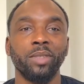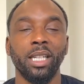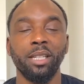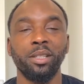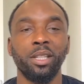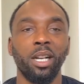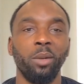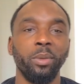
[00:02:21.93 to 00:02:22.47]
let's
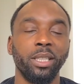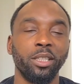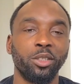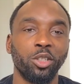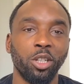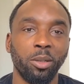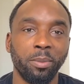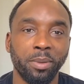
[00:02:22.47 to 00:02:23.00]
start with the
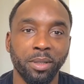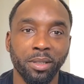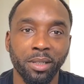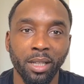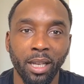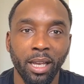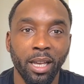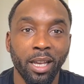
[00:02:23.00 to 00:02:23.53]
jobs.
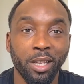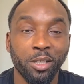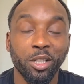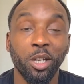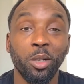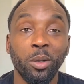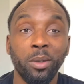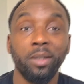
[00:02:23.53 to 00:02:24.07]

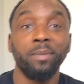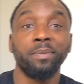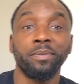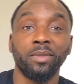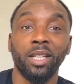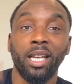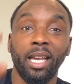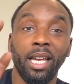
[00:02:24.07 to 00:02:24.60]
So
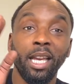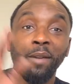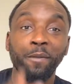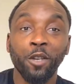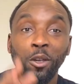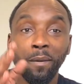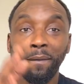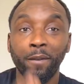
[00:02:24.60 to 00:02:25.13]
if
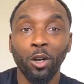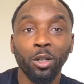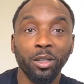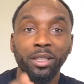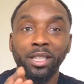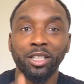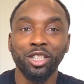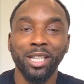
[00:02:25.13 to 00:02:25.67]
you followed
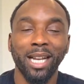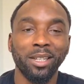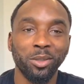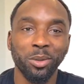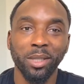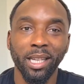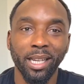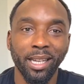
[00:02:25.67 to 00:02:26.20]
the channel,
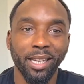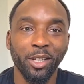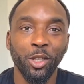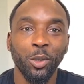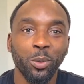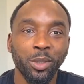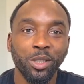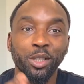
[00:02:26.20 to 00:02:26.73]
yeah, you
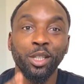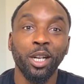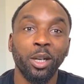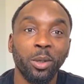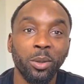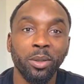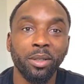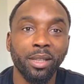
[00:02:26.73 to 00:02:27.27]
would know
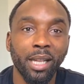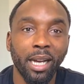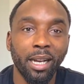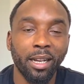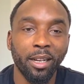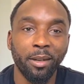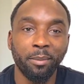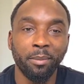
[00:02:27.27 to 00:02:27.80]
that
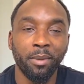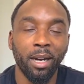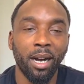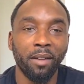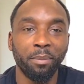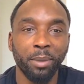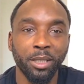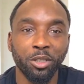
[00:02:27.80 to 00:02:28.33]

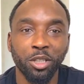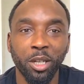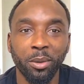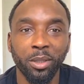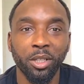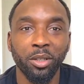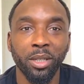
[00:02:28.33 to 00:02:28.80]
I've been showing you